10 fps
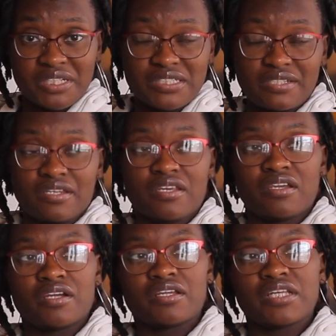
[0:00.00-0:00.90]
mixed in
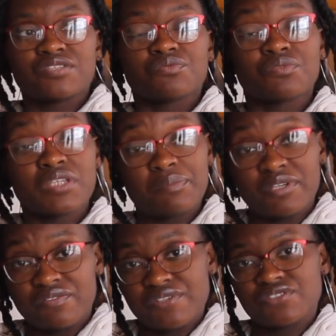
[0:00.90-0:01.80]
here that's really
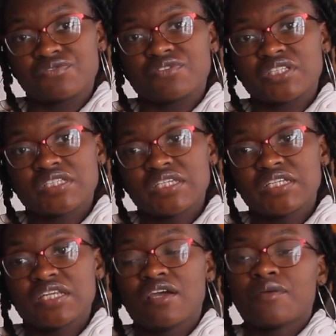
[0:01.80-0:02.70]
beneficial for the skin.